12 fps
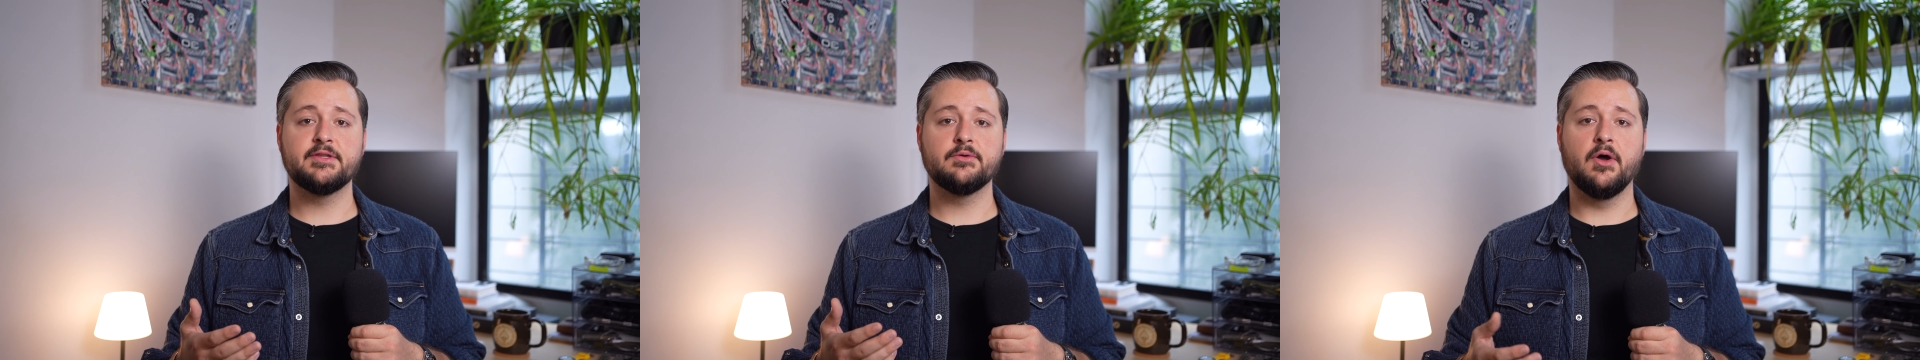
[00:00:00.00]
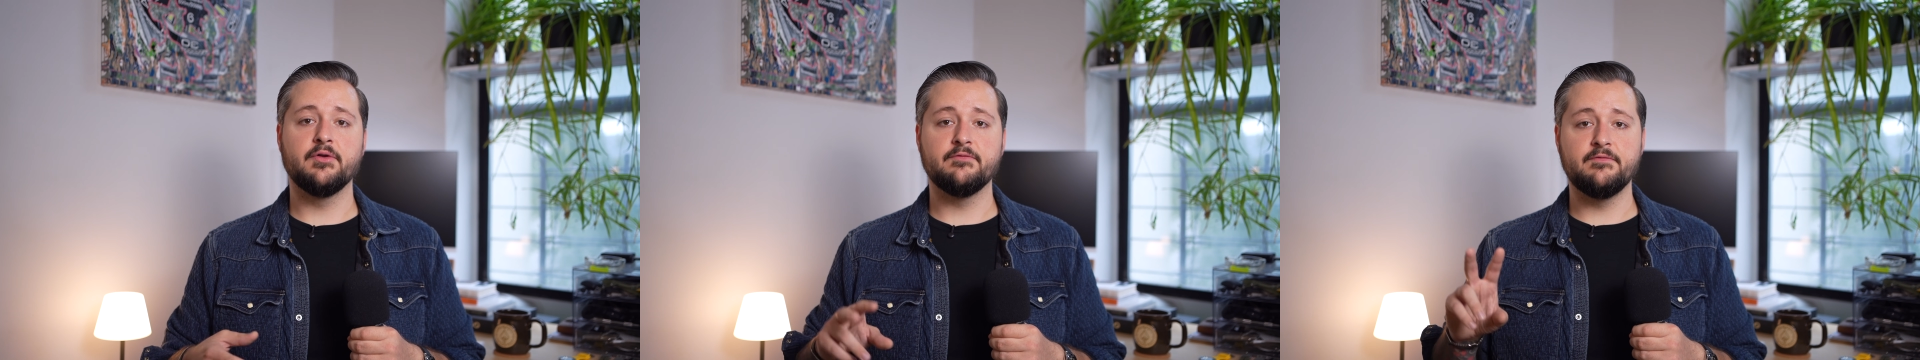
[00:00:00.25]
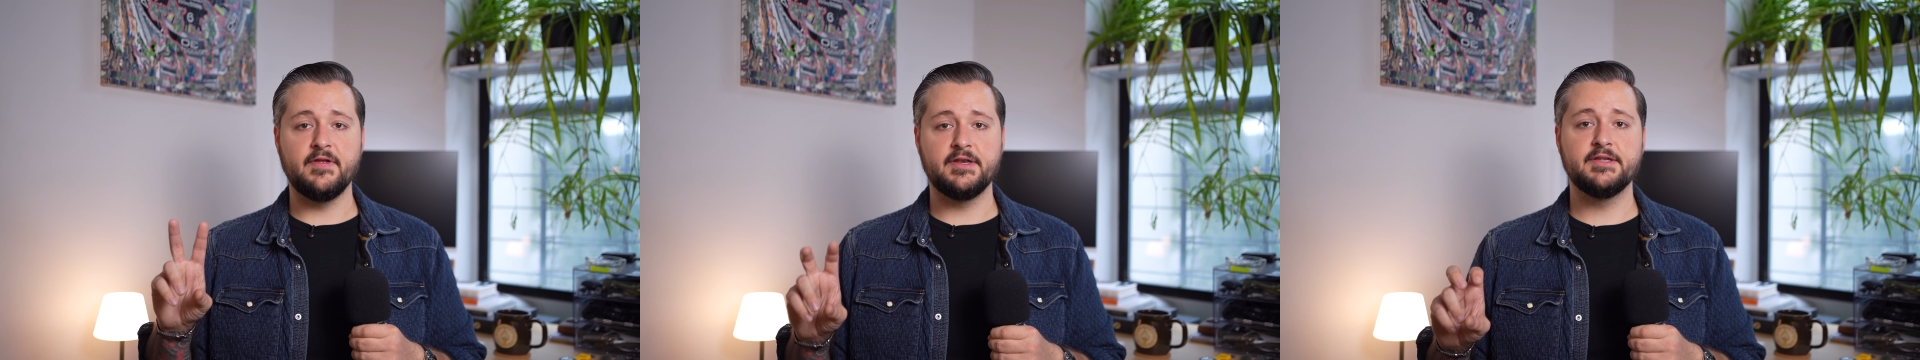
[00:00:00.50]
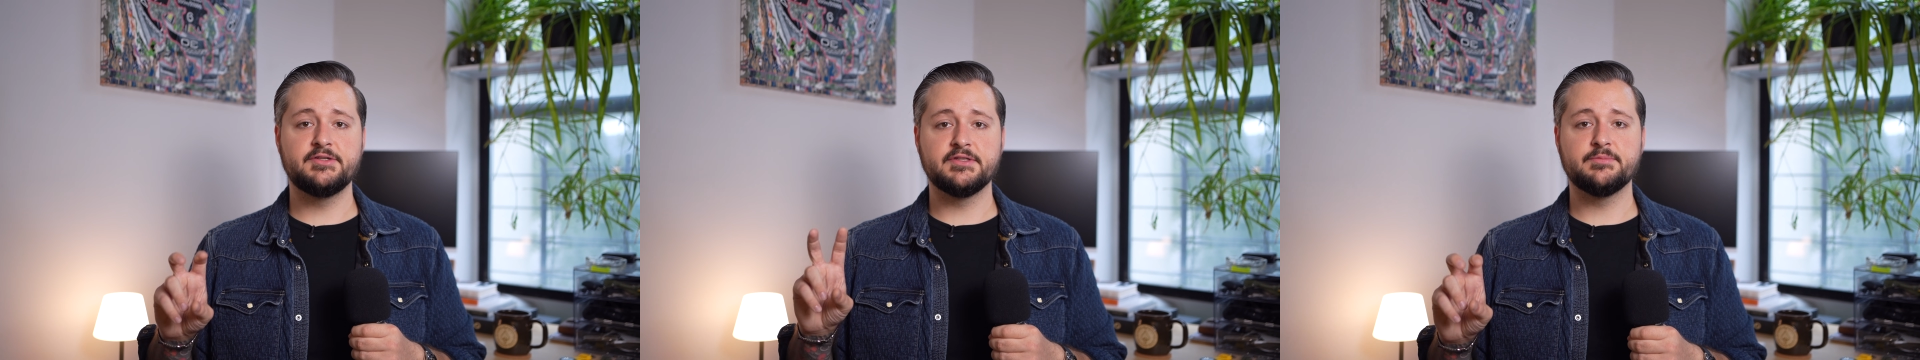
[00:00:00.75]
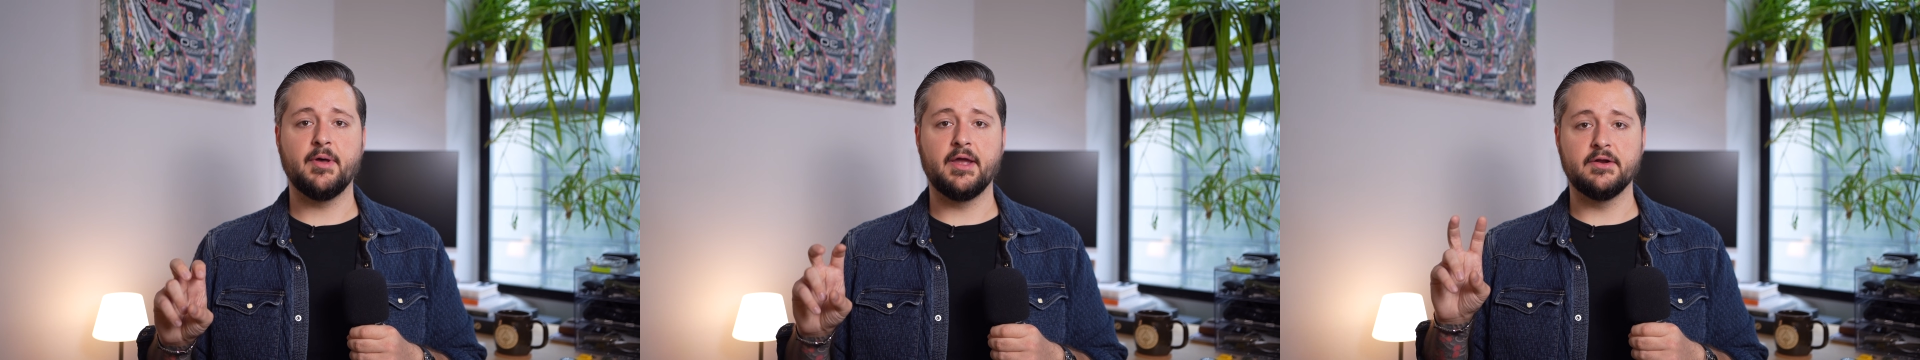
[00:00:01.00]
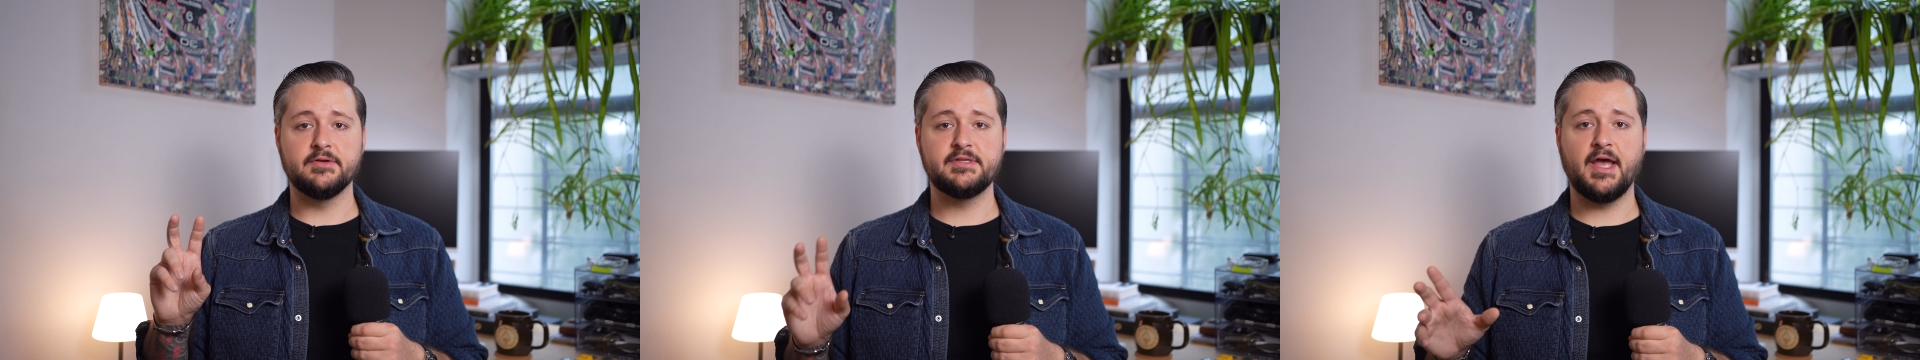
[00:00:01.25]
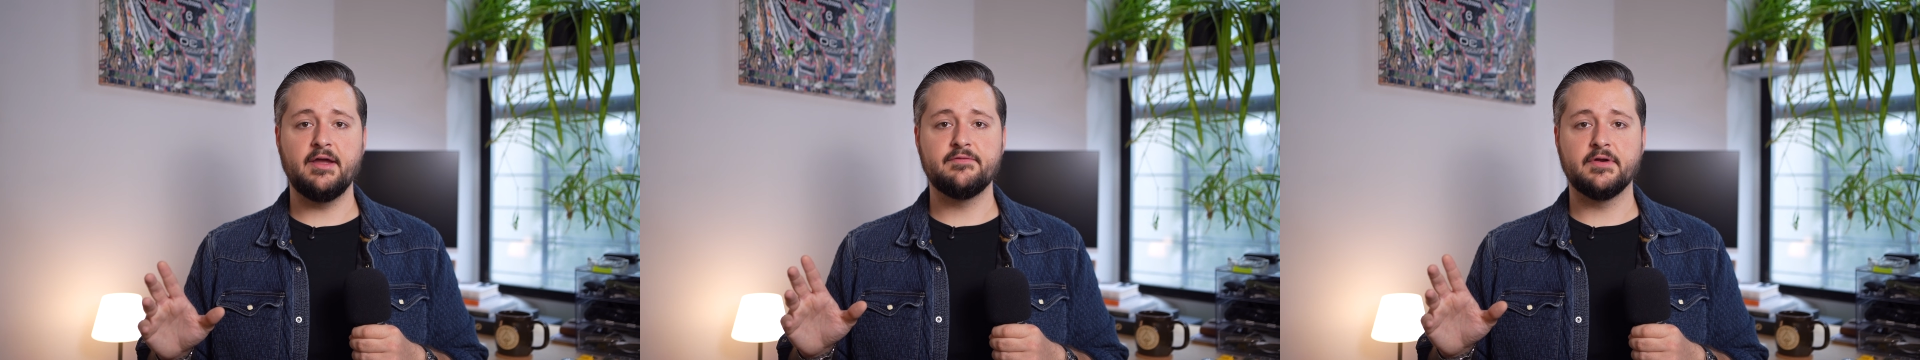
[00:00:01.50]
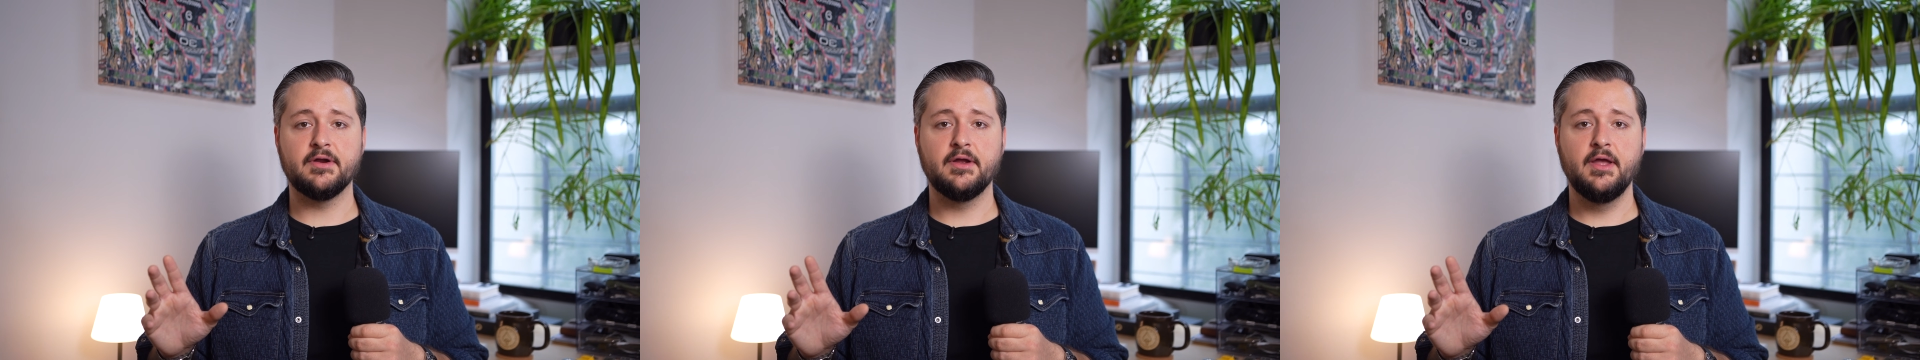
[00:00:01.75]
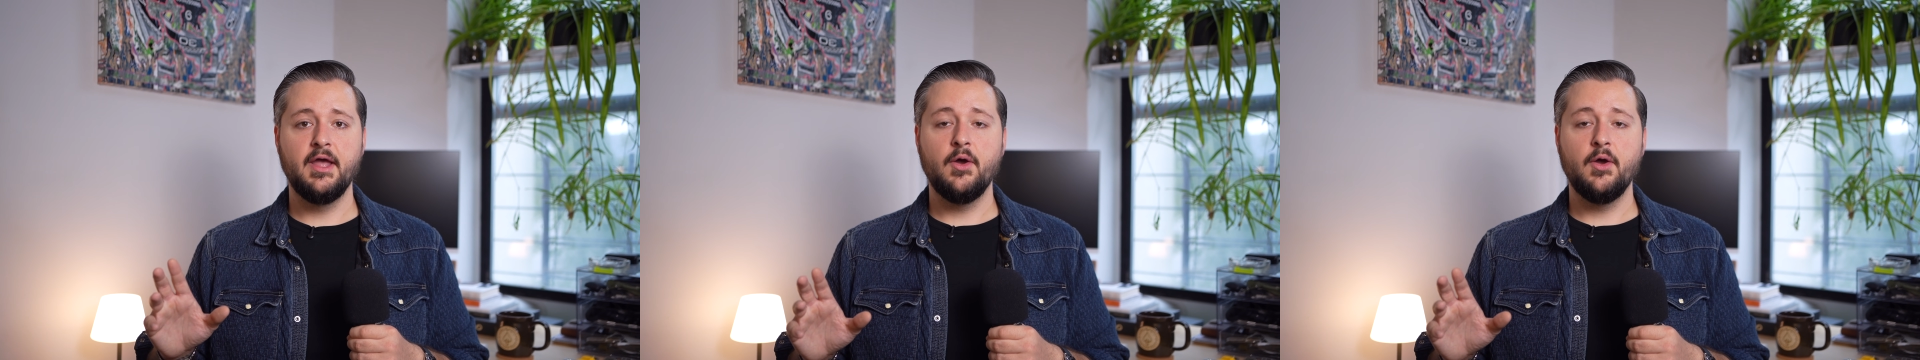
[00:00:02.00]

their own vintage-inspired diver,